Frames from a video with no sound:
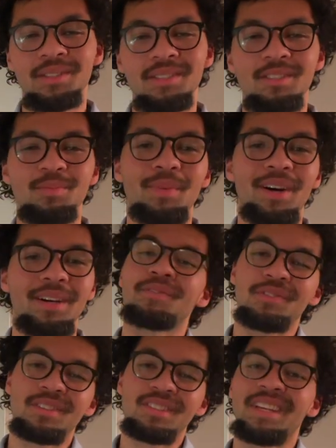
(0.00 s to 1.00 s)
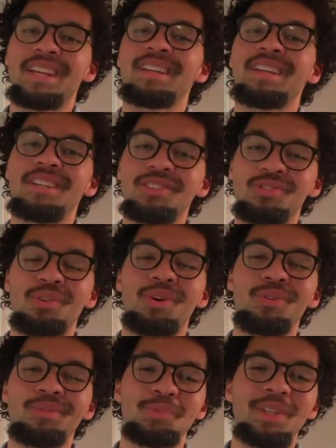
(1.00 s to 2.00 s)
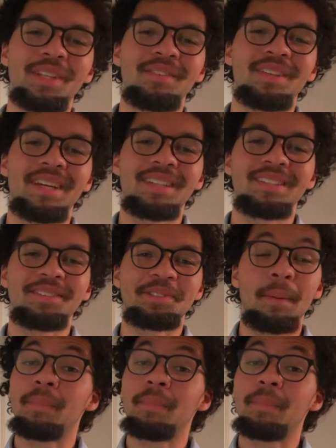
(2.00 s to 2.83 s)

but for the sake of the intro, we'll leave it like this.